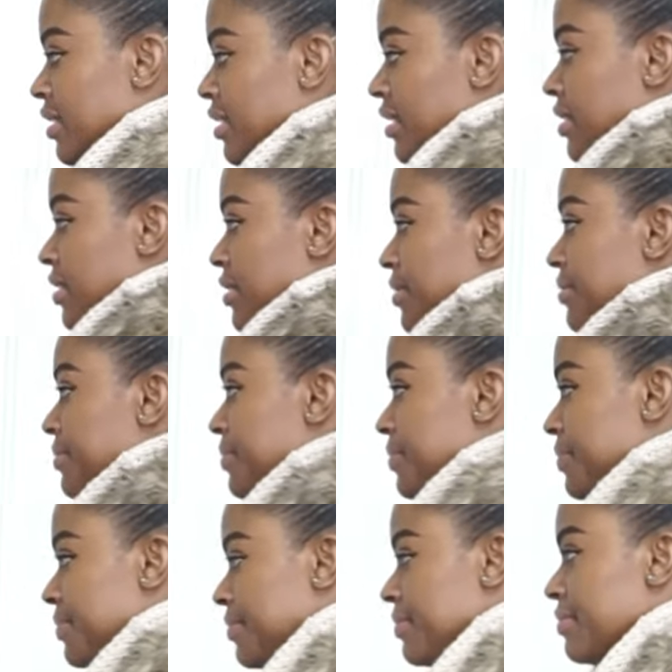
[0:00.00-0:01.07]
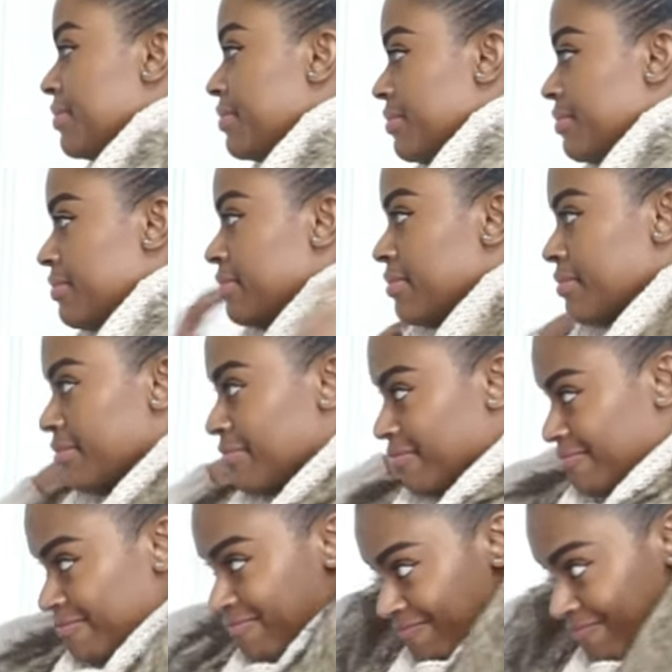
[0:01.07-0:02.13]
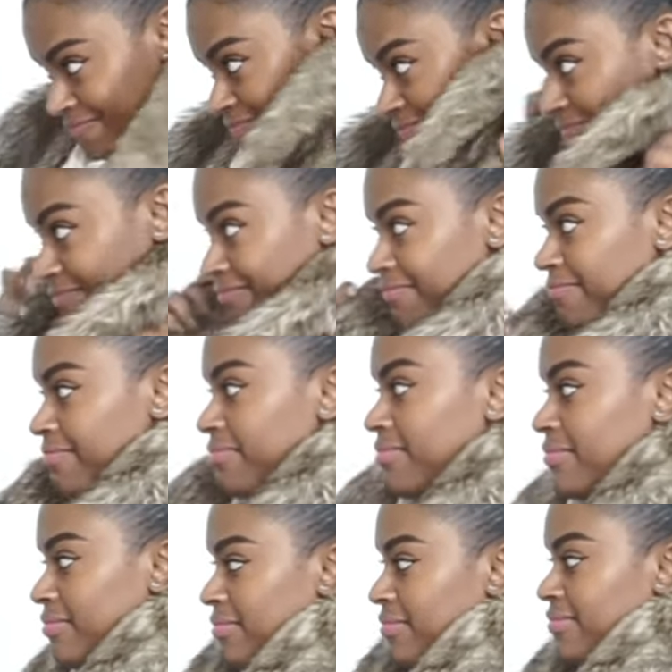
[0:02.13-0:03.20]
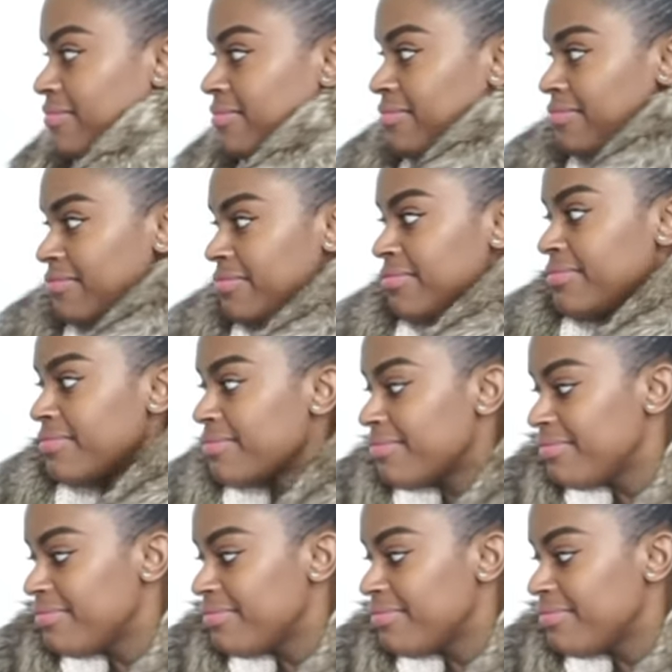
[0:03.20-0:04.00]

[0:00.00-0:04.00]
[no speech]